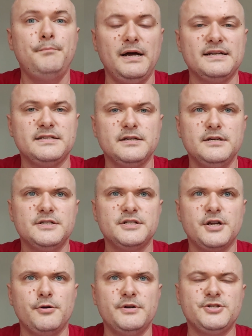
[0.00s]
But,
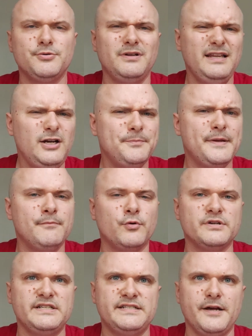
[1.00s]
to go into a little bit
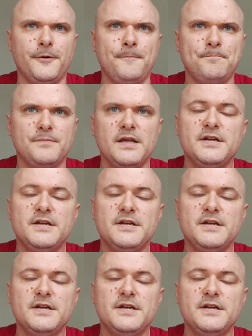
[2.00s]
more detail,